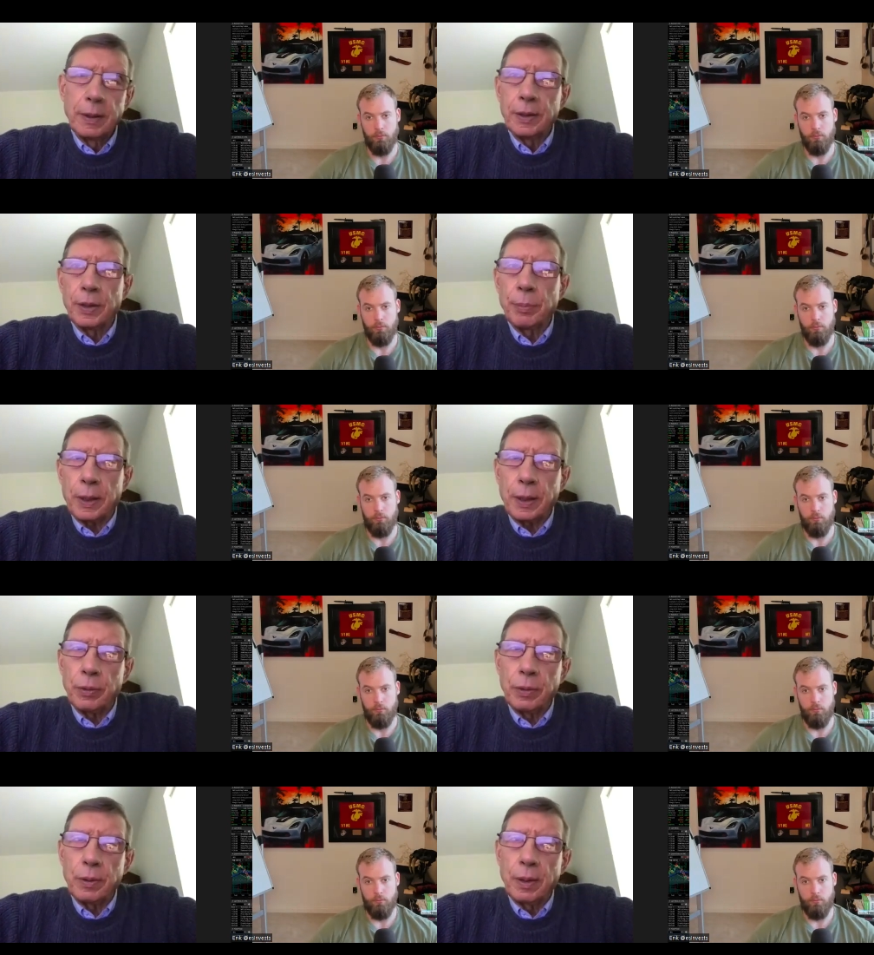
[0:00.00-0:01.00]
Speaker 1: The market
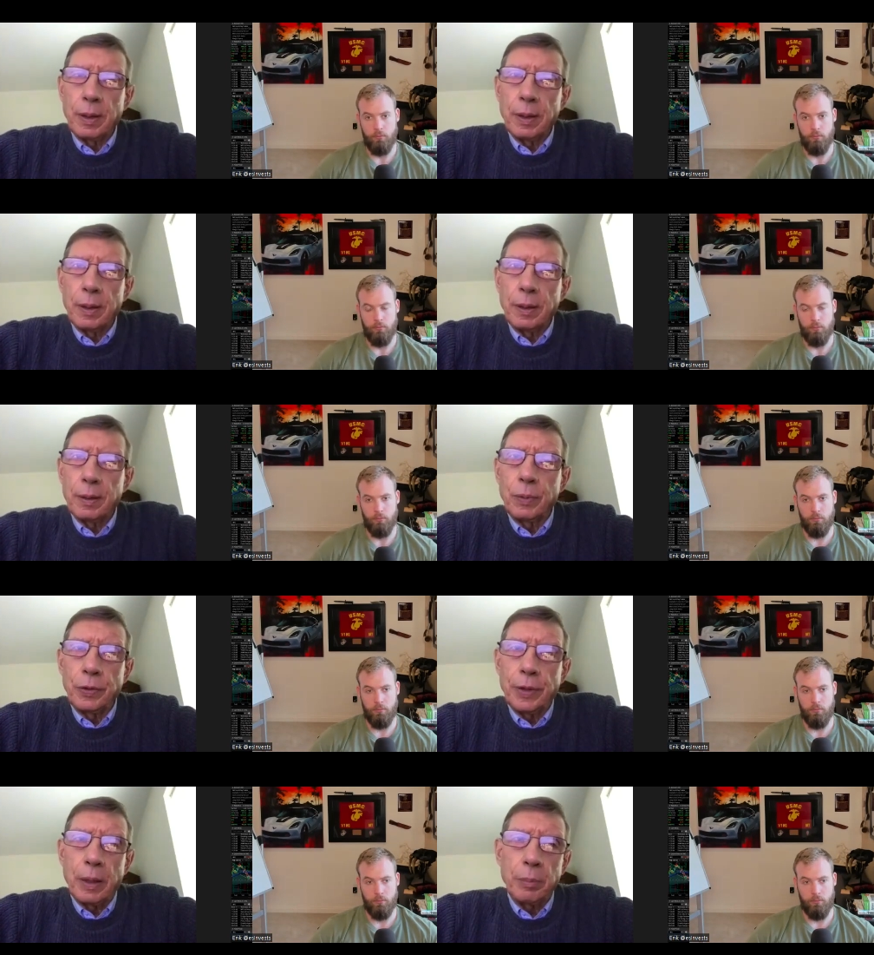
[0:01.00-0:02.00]
uh, went
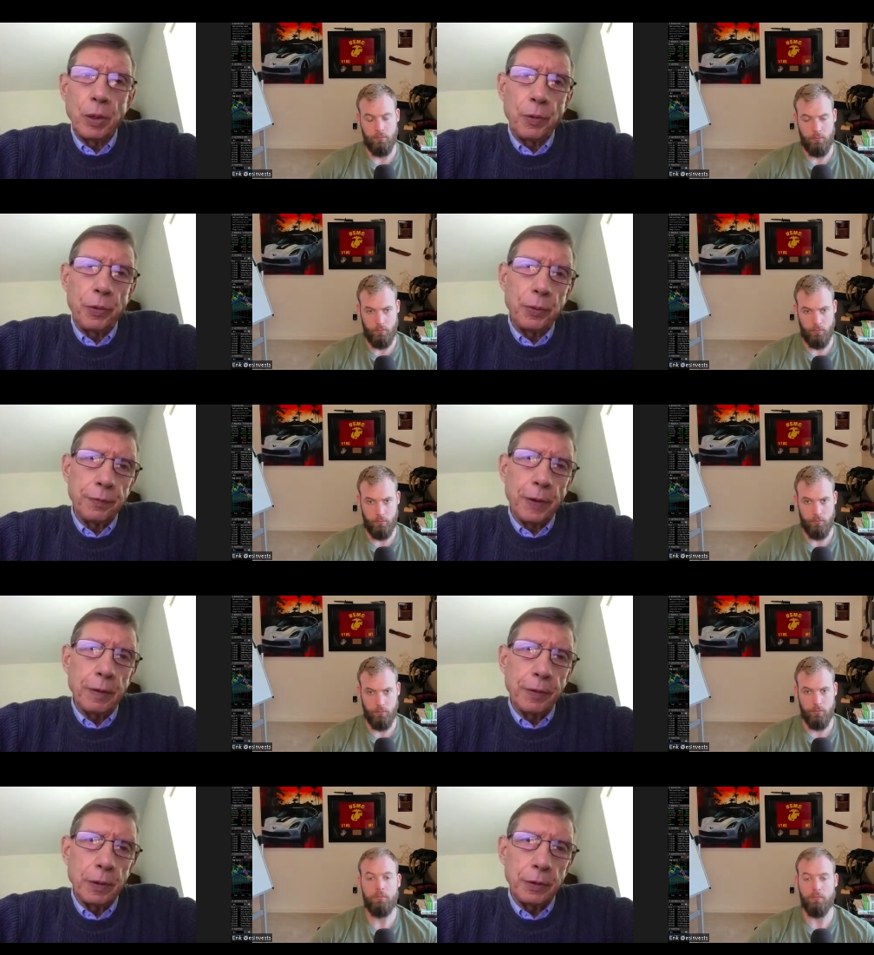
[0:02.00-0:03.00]
down below
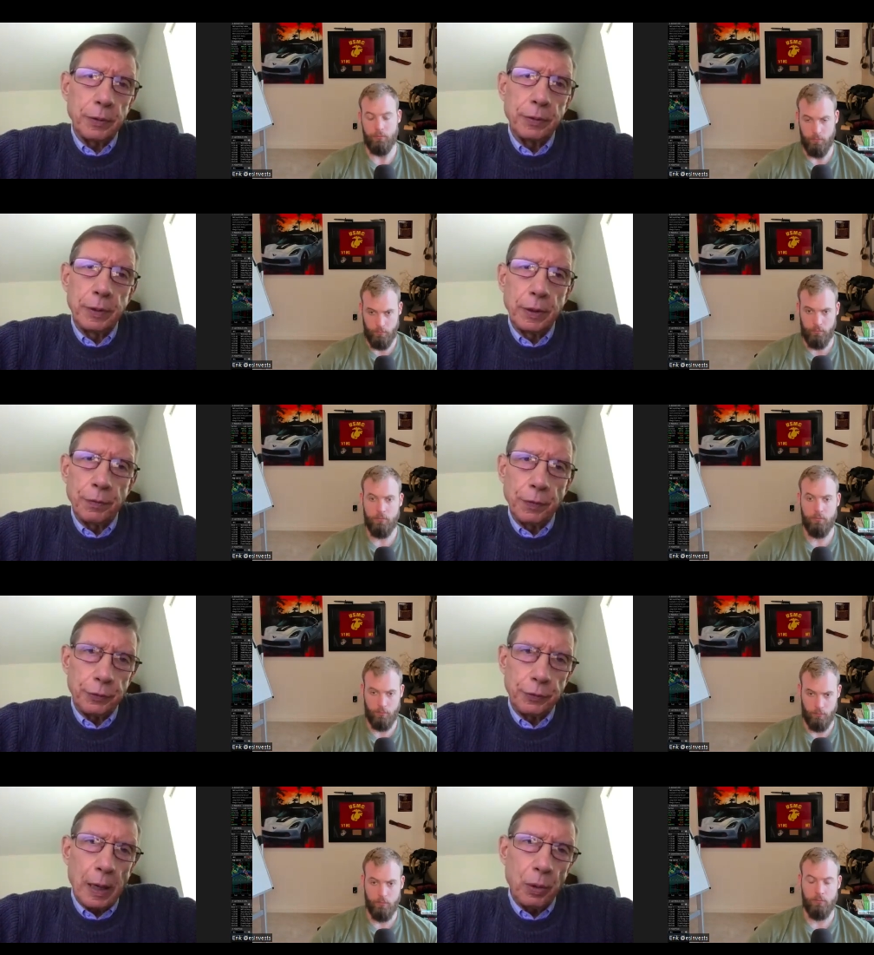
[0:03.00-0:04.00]
3,500 in the
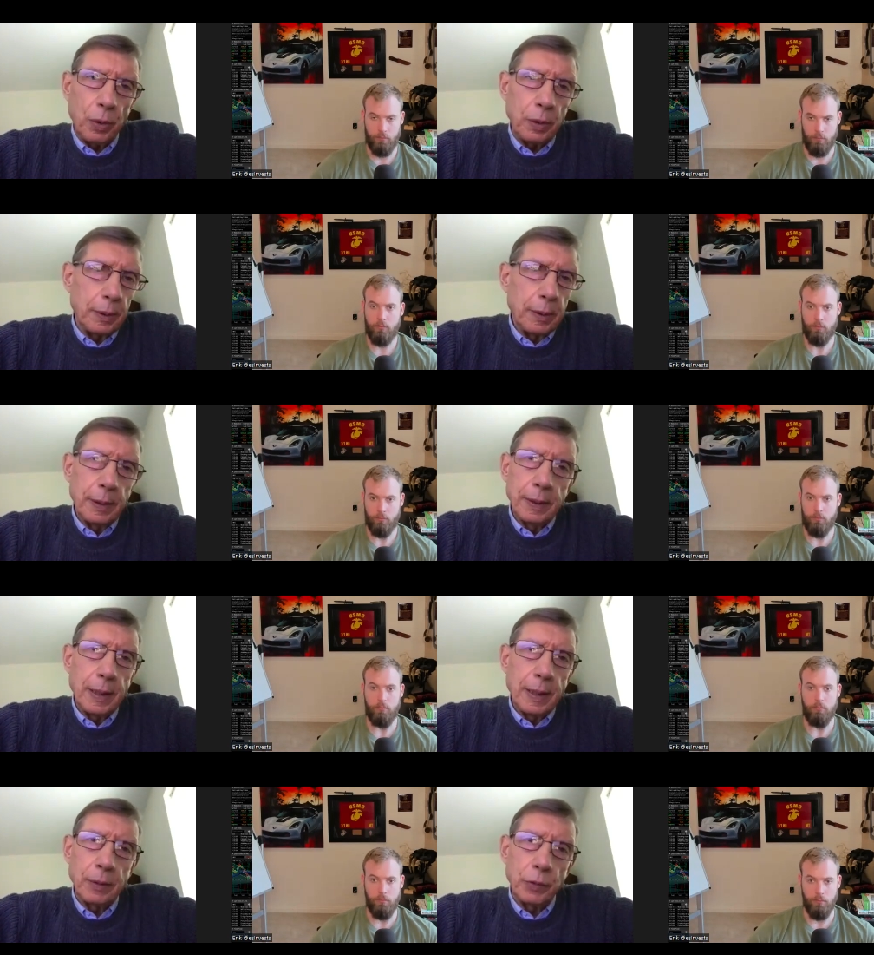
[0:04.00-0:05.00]
first hour
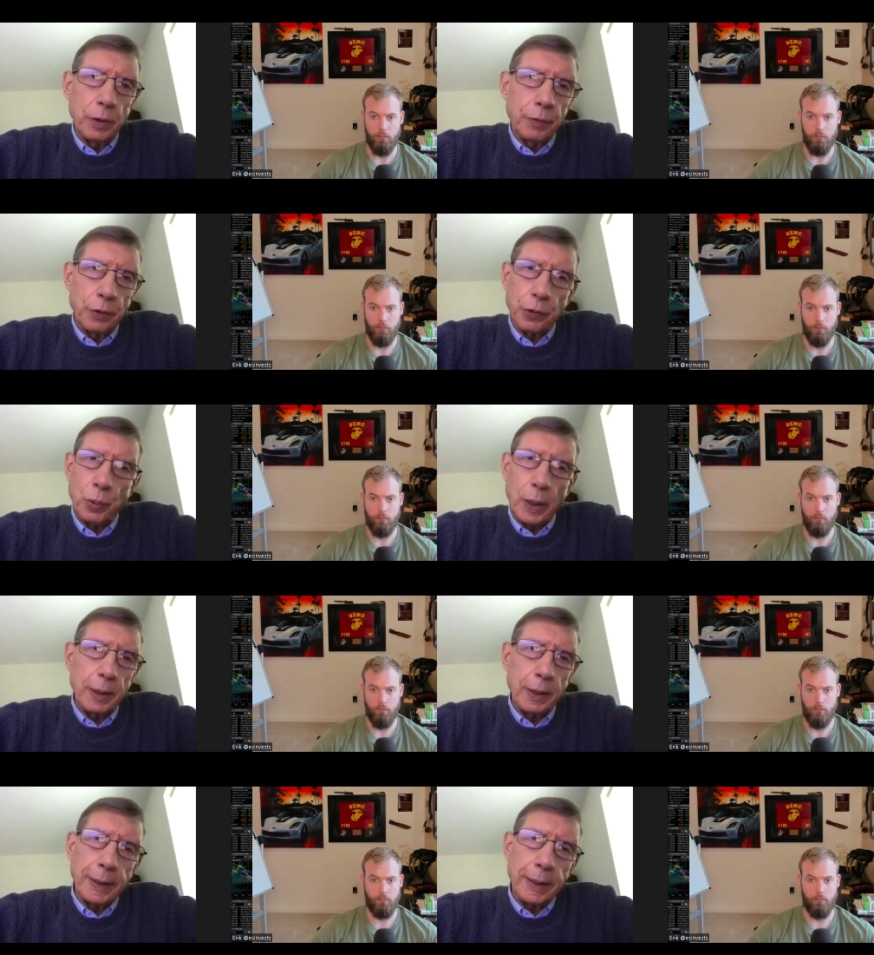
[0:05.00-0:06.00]
and reversed
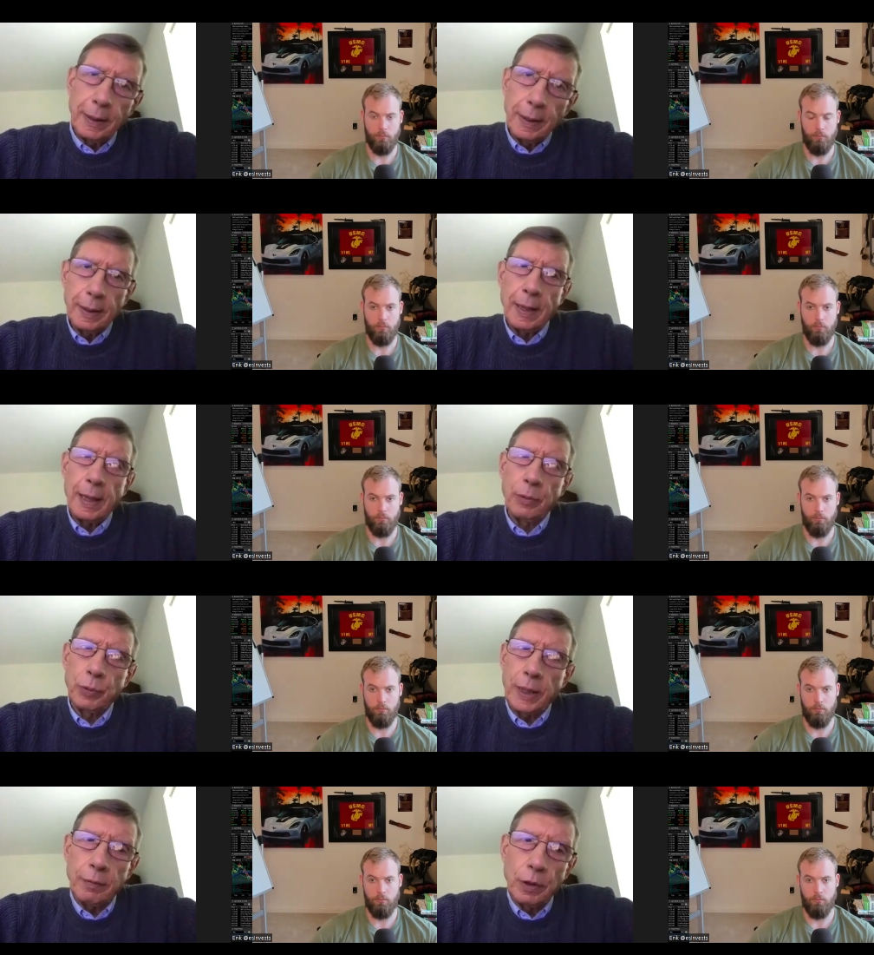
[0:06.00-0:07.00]
quickly. And we
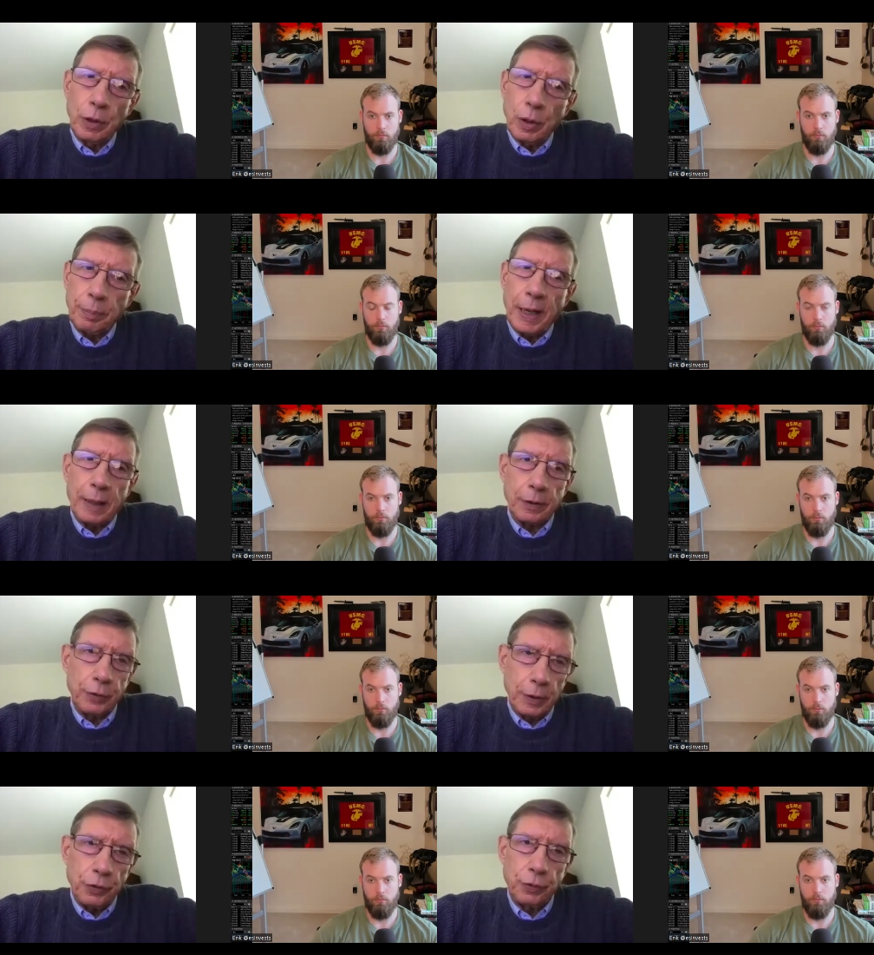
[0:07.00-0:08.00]
haven't looked back
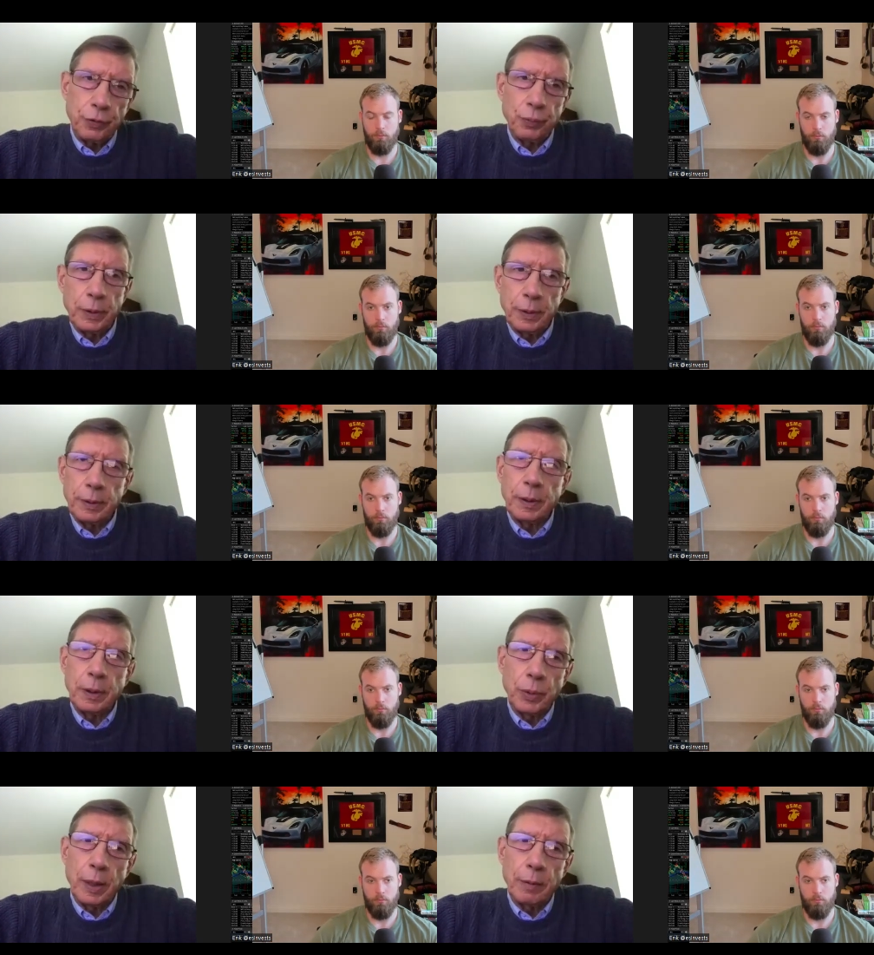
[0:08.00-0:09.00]
since. We, you know,
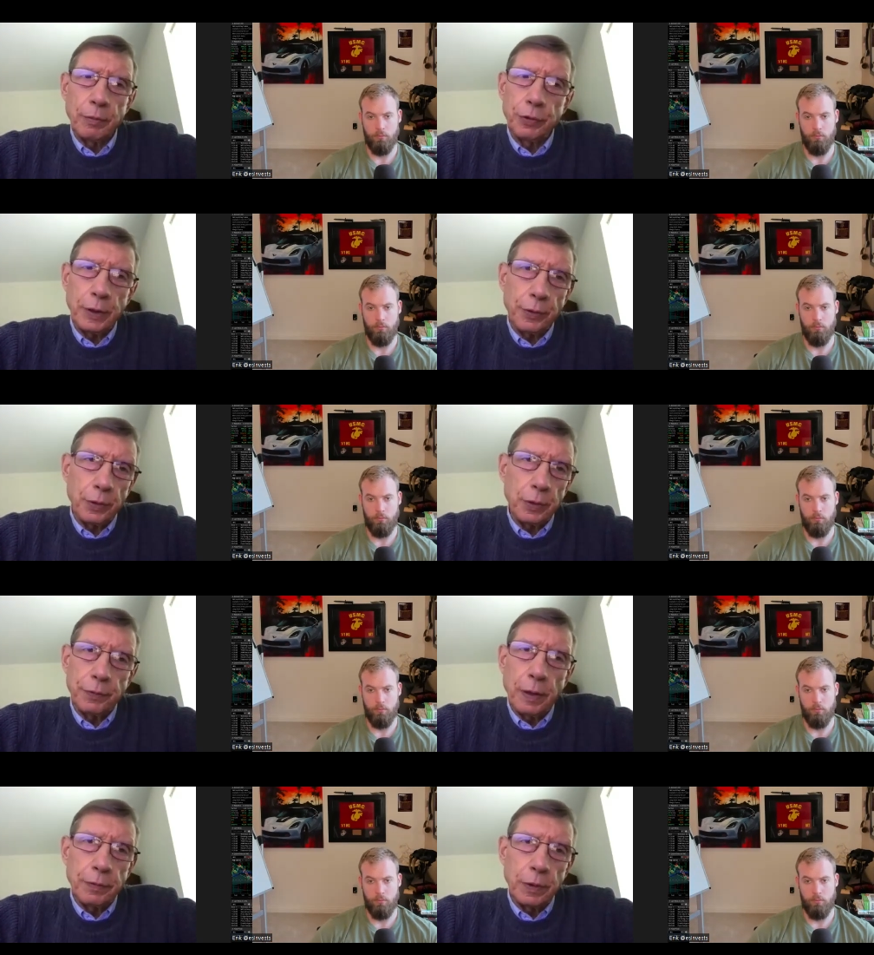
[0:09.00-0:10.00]
we haven't seen
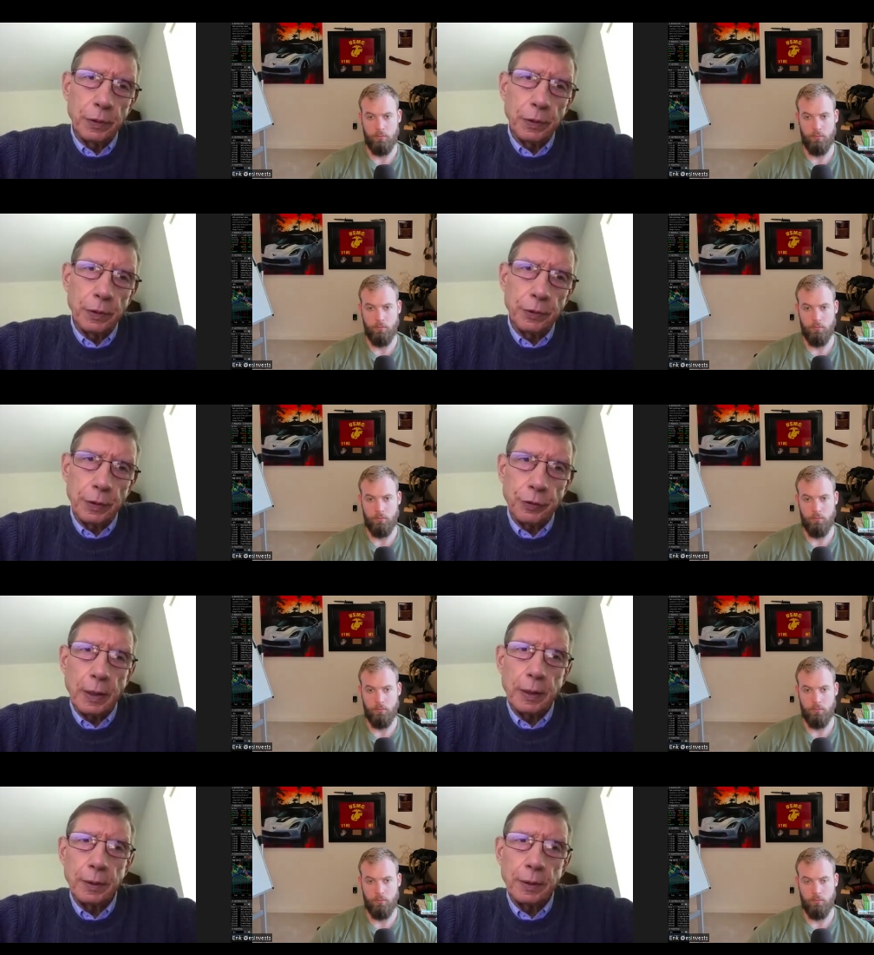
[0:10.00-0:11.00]
3,500 since then.